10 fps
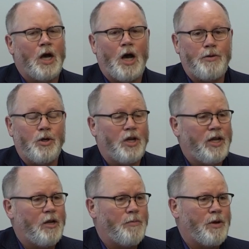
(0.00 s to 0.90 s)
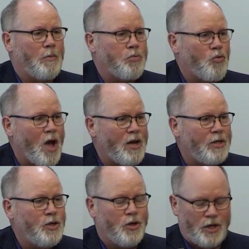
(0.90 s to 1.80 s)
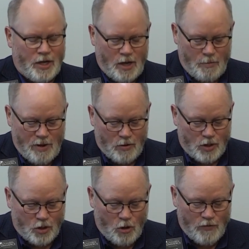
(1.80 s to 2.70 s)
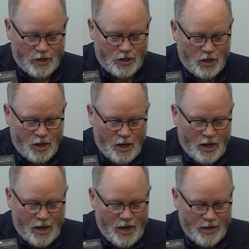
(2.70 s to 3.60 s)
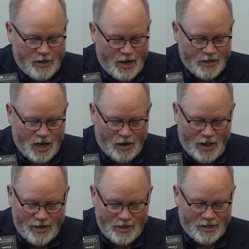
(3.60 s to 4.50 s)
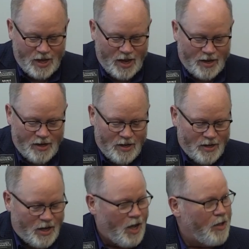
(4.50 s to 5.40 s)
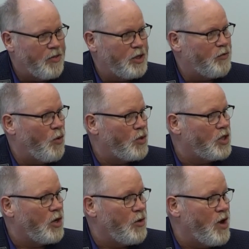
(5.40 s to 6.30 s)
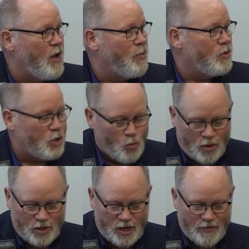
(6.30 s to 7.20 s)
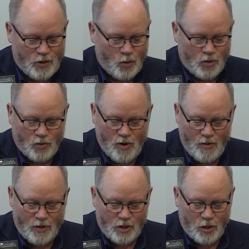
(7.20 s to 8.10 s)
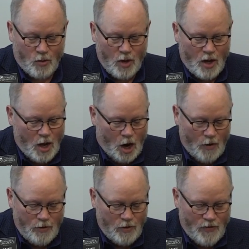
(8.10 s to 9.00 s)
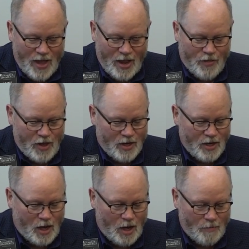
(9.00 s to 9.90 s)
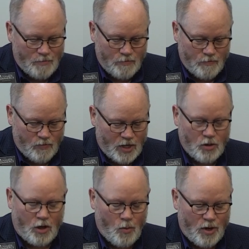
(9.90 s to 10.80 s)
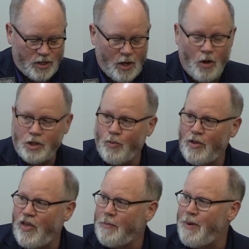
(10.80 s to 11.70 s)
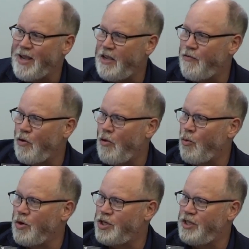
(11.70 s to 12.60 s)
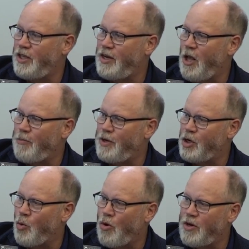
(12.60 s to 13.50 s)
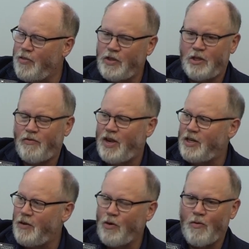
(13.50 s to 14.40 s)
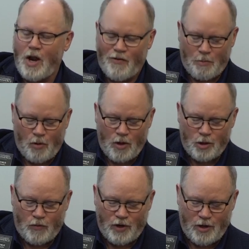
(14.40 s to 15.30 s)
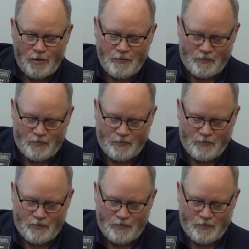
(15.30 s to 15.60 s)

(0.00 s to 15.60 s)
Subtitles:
You're going to get a better product. You're going to get a better service. And as I like to say, these folks are your neighbors, the ones that have stores around us. So other than that, I think that's all I want to say. I also want to thank Becky for all the work she did in helping to coordinate this event. Give her a round of applause over here.